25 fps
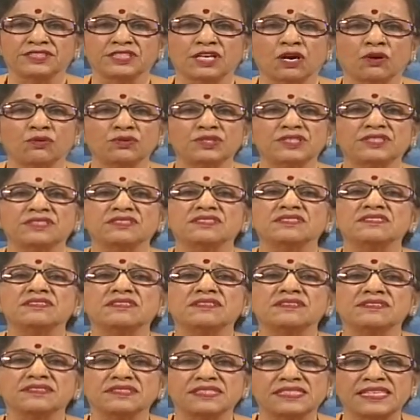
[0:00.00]
Without
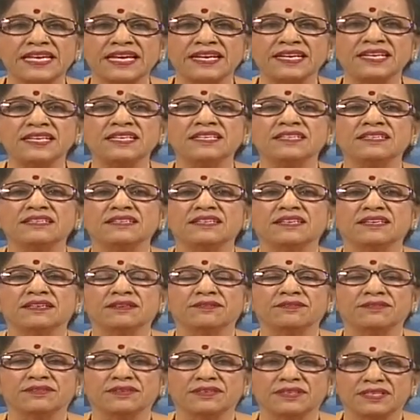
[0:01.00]
saying,
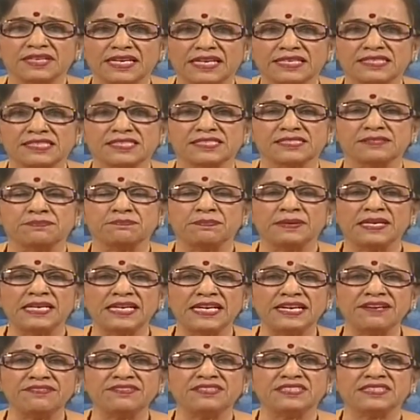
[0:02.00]
it is
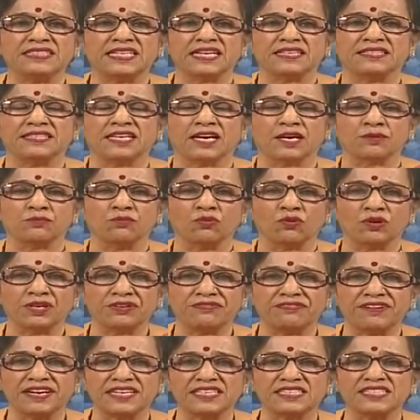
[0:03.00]
believed that they are
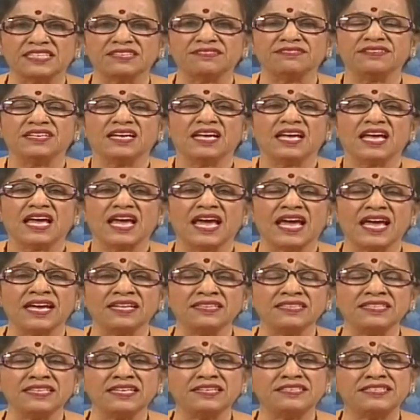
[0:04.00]
more effective
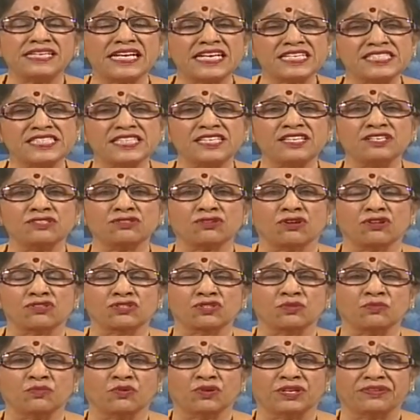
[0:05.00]
and their teaching is
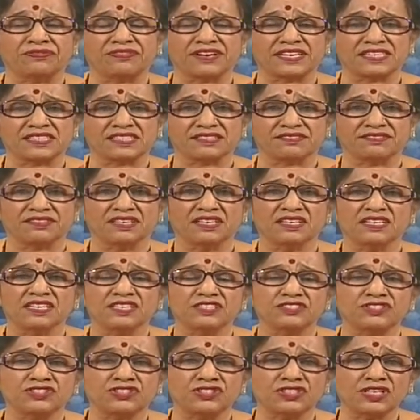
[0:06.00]
also more effective.
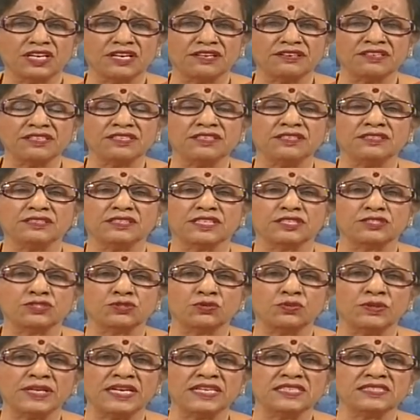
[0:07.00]
Children, the
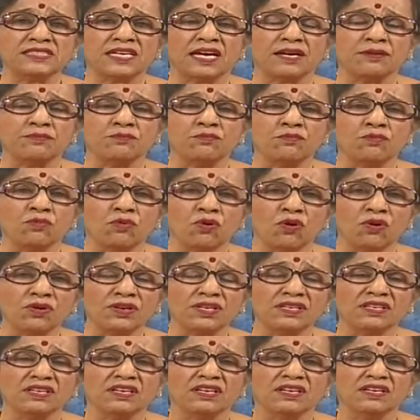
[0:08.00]
students are
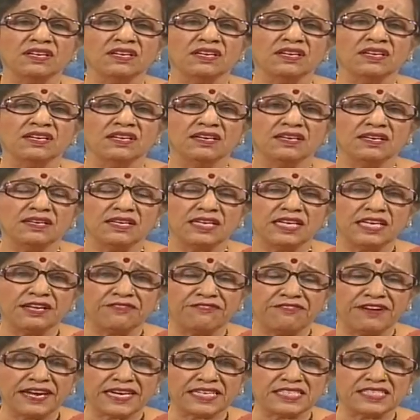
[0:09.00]
more
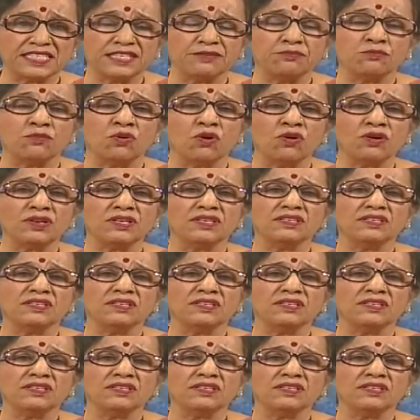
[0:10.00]
effective,